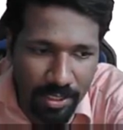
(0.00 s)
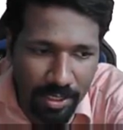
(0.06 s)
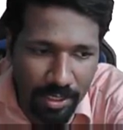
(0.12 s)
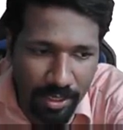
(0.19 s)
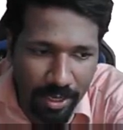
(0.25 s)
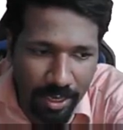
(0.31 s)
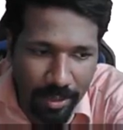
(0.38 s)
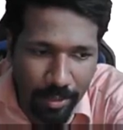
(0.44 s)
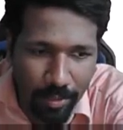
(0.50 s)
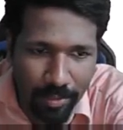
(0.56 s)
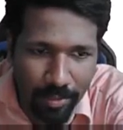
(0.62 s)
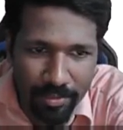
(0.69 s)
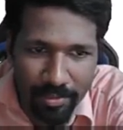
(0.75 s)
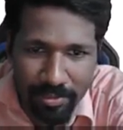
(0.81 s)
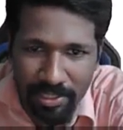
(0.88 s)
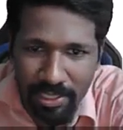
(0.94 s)
Now
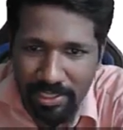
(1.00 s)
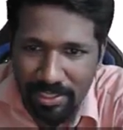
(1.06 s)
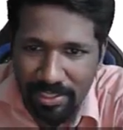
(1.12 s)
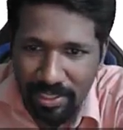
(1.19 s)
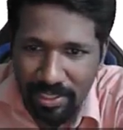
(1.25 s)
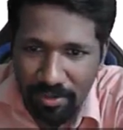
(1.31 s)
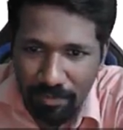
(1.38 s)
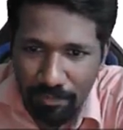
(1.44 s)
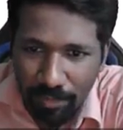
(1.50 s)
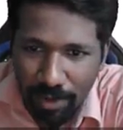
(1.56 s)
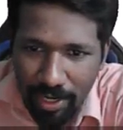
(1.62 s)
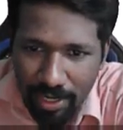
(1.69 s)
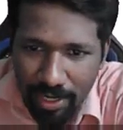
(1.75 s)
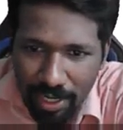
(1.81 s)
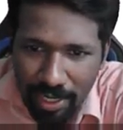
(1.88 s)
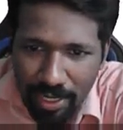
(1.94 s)
just
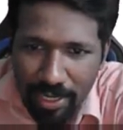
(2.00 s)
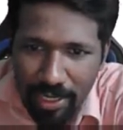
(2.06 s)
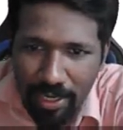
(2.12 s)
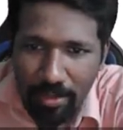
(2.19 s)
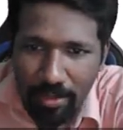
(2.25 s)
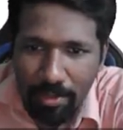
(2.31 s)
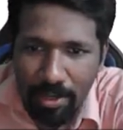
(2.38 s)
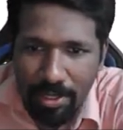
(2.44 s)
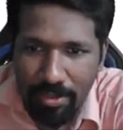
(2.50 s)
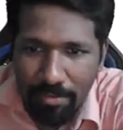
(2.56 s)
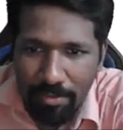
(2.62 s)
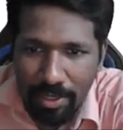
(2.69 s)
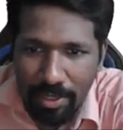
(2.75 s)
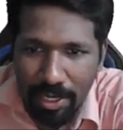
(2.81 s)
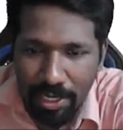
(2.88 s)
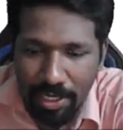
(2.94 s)
vertical
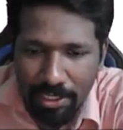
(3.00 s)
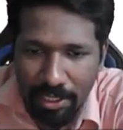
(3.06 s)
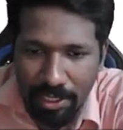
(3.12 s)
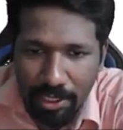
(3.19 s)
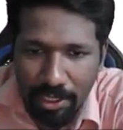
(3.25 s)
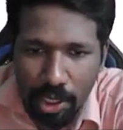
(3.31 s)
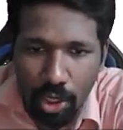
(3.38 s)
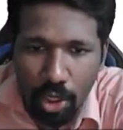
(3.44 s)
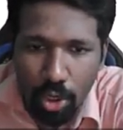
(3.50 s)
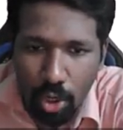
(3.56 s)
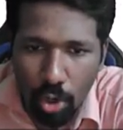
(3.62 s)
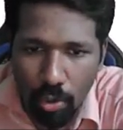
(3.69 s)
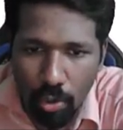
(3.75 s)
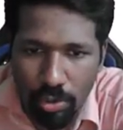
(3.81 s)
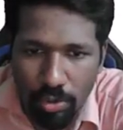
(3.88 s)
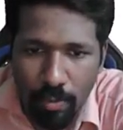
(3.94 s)
multiplication,
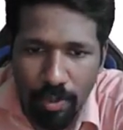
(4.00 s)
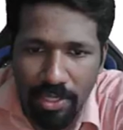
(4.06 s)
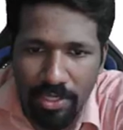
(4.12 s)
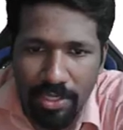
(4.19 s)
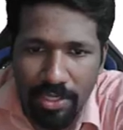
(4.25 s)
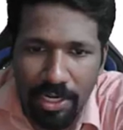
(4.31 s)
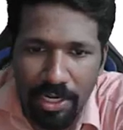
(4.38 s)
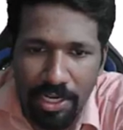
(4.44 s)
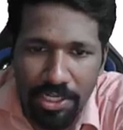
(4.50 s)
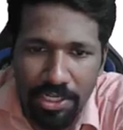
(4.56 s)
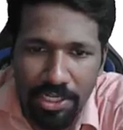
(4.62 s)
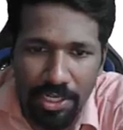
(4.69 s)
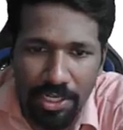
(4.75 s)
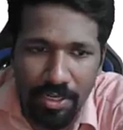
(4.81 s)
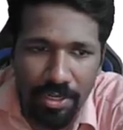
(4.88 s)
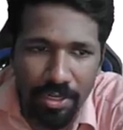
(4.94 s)
crosswise
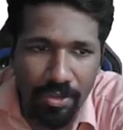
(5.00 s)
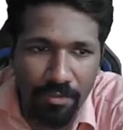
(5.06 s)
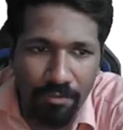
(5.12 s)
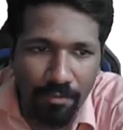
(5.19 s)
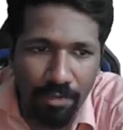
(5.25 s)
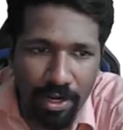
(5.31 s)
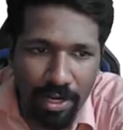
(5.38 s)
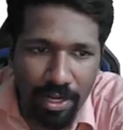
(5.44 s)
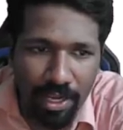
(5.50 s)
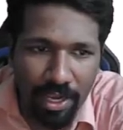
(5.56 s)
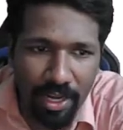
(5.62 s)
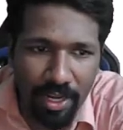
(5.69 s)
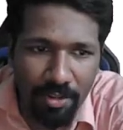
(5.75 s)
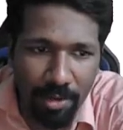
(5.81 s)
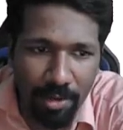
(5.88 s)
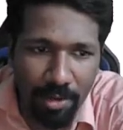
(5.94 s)
addition.
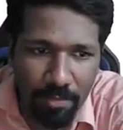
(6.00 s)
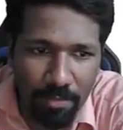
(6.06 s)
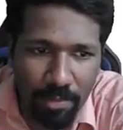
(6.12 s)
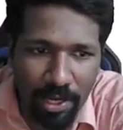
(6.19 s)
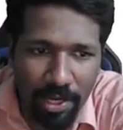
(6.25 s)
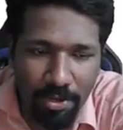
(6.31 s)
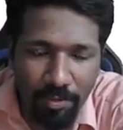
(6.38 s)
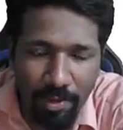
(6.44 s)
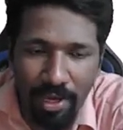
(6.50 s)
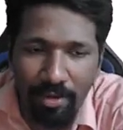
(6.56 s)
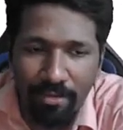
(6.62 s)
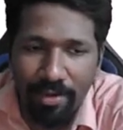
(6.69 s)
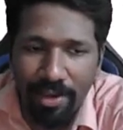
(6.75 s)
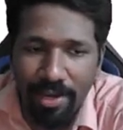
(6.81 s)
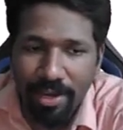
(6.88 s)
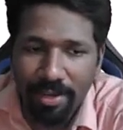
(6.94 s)
Vertically multiply 12
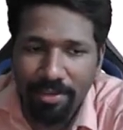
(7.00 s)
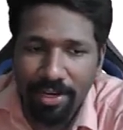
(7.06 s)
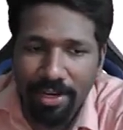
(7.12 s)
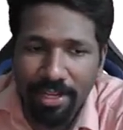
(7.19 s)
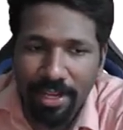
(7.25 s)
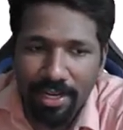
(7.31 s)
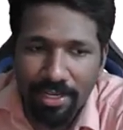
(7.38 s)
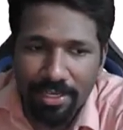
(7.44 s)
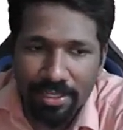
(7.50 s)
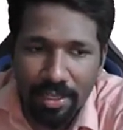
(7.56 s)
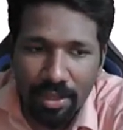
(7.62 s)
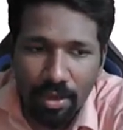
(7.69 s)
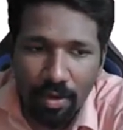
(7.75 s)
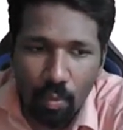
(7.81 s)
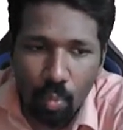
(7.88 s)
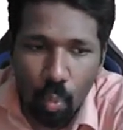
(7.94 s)
and 11, that is
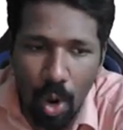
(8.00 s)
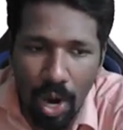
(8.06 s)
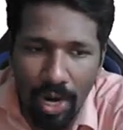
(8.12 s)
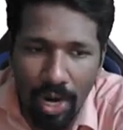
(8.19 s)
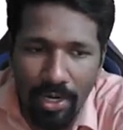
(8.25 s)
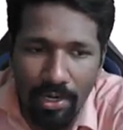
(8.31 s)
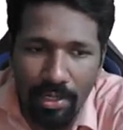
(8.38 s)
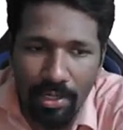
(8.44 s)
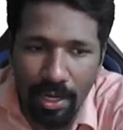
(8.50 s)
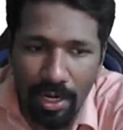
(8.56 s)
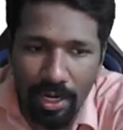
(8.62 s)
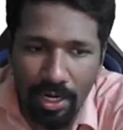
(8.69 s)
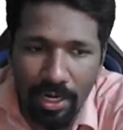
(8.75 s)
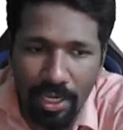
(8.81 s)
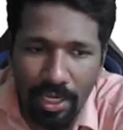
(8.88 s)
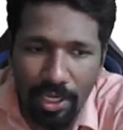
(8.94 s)

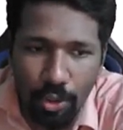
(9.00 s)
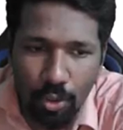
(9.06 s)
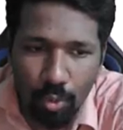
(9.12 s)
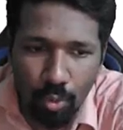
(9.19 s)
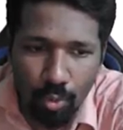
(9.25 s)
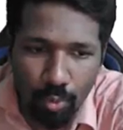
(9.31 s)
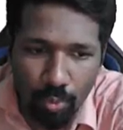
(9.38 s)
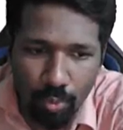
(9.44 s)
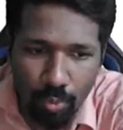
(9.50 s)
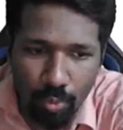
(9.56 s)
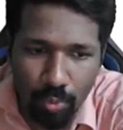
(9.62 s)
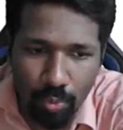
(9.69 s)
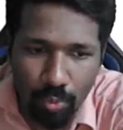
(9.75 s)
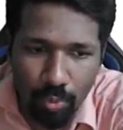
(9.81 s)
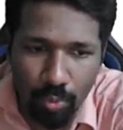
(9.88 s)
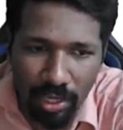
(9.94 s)
132.
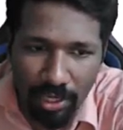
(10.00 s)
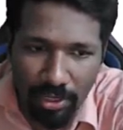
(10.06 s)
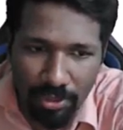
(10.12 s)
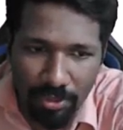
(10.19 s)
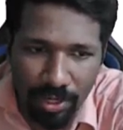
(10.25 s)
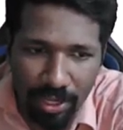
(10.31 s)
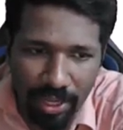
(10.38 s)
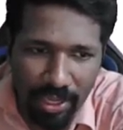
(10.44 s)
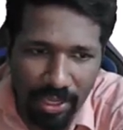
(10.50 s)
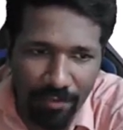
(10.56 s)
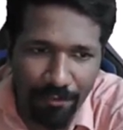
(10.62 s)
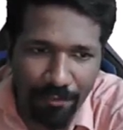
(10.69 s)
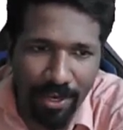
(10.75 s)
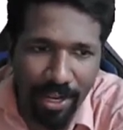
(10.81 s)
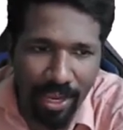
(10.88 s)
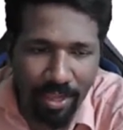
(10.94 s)
Yeah, today,
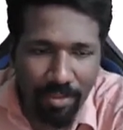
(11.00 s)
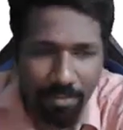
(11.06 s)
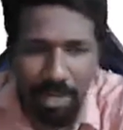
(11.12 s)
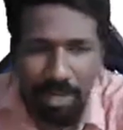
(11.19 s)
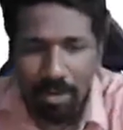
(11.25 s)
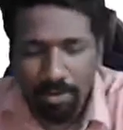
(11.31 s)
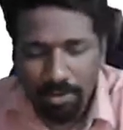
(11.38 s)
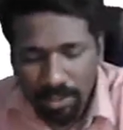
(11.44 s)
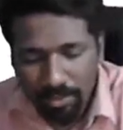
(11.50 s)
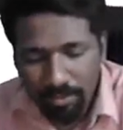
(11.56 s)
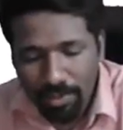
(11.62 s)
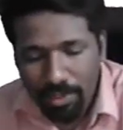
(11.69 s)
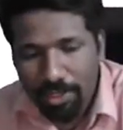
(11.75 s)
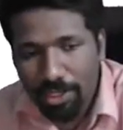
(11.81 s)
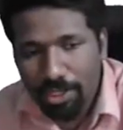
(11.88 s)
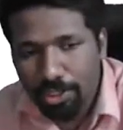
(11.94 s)
if time allows, I
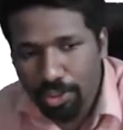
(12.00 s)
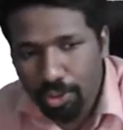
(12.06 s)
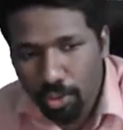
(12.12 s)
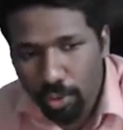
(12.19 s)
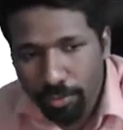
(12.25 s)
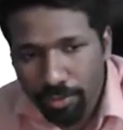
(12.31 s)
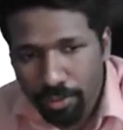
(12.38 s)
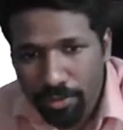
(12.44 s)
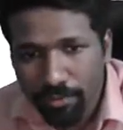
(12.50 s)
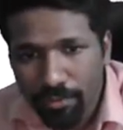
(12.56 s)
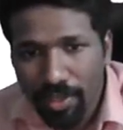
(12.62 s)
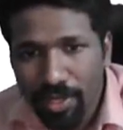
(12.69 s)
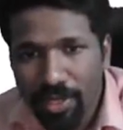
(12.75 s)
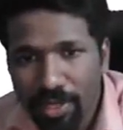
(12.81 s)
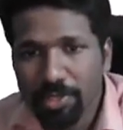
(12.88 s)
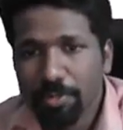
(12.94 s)
will teach you a
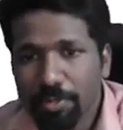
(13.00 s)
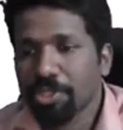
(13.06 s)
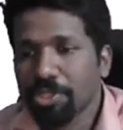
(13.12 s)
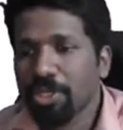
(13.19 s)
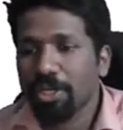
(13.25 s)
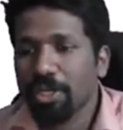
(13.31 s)
very special